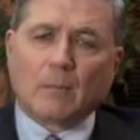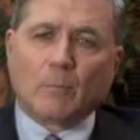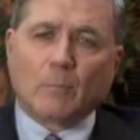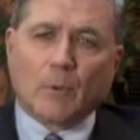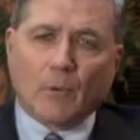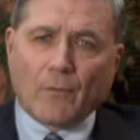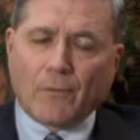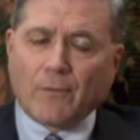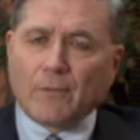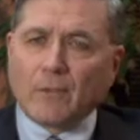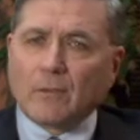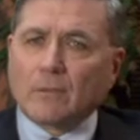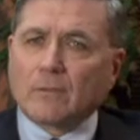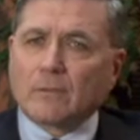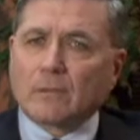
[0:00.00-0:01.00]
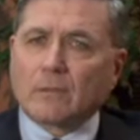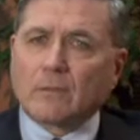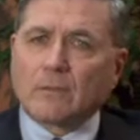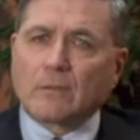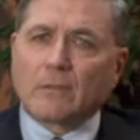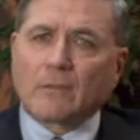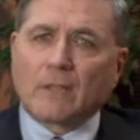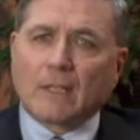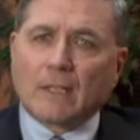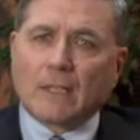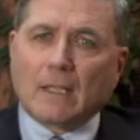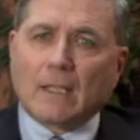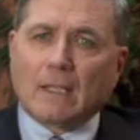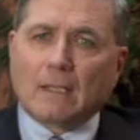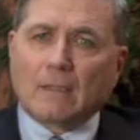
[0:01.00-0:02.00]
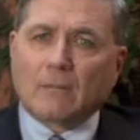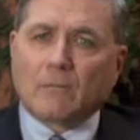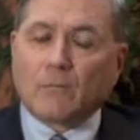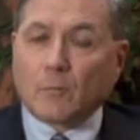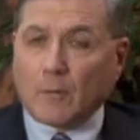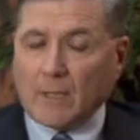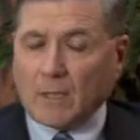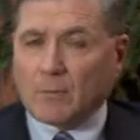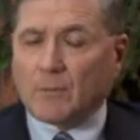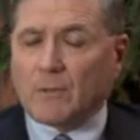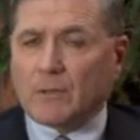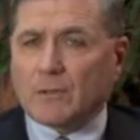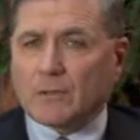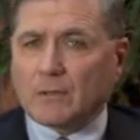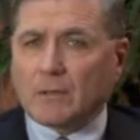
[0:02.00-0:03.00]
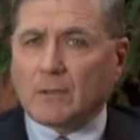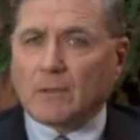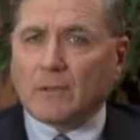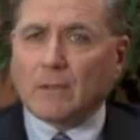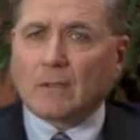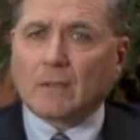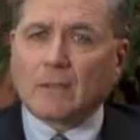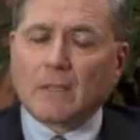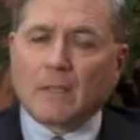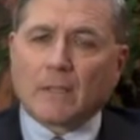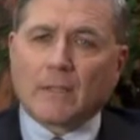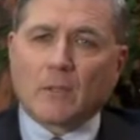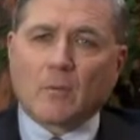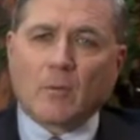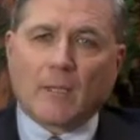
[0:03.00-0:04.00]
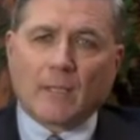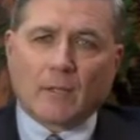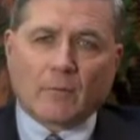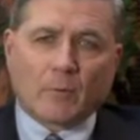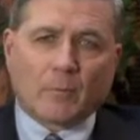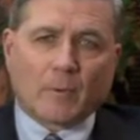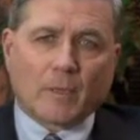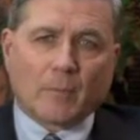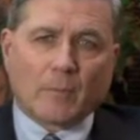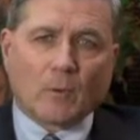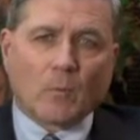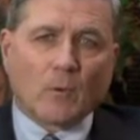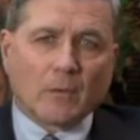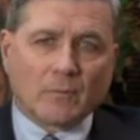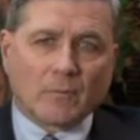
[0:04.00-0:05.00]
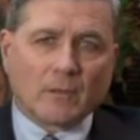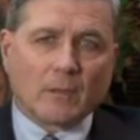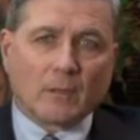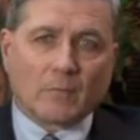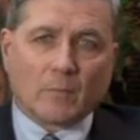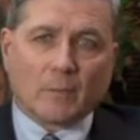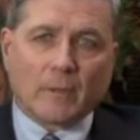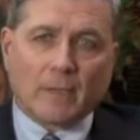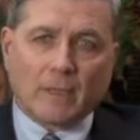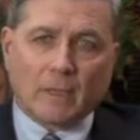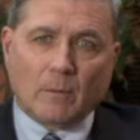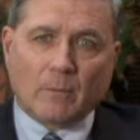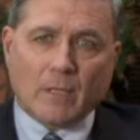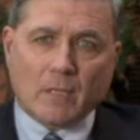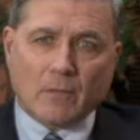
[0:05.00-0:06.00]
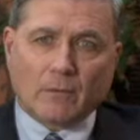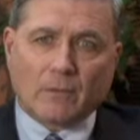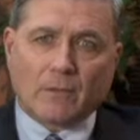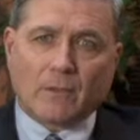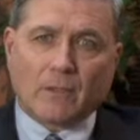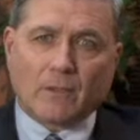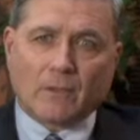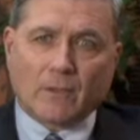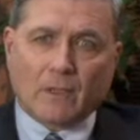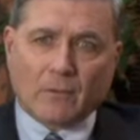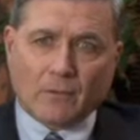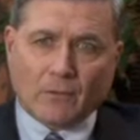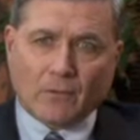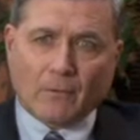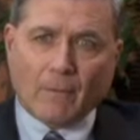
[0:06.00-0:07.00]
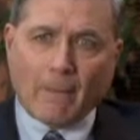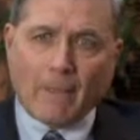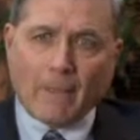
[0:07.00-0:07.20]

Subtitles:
Both of those years, for acquisitions, the acquirer probably woefully overpaid based on today's dollars.